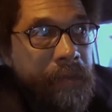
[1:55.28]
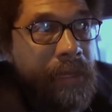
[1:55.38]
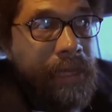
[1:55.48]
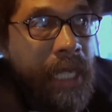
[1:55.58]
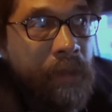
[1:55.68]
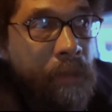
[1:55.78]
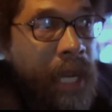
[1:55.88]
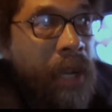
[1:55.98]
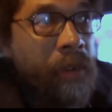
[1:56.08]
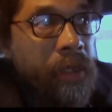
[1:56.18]
state
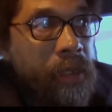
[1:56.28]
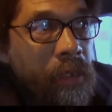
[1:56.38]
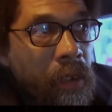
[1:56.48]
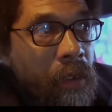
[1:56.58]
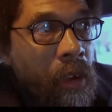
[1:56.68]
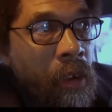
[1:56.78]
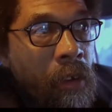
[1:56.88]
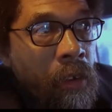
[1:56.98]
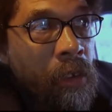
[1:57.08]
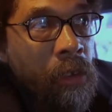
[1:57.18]
power,
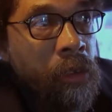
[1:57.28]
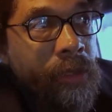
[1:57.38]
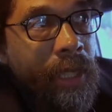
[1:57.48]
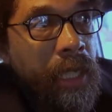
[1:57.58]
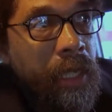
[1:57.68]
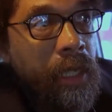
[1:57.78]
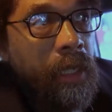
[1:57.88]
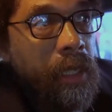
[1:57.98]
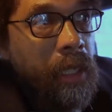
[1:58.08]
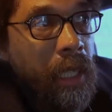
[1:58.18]
all those
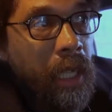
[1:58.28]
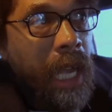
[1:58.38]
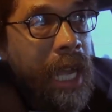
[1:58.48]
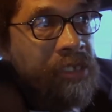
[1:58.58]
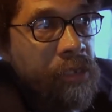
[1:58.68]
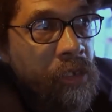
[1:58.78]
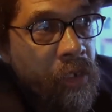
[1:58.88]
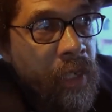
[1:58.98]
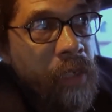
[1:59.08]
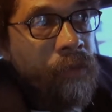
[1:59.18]

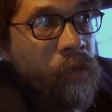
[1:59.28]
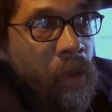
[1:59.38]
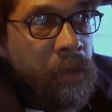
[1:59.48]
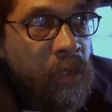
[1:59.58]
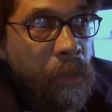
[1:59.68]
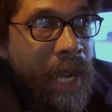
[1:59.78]
concentrated forms of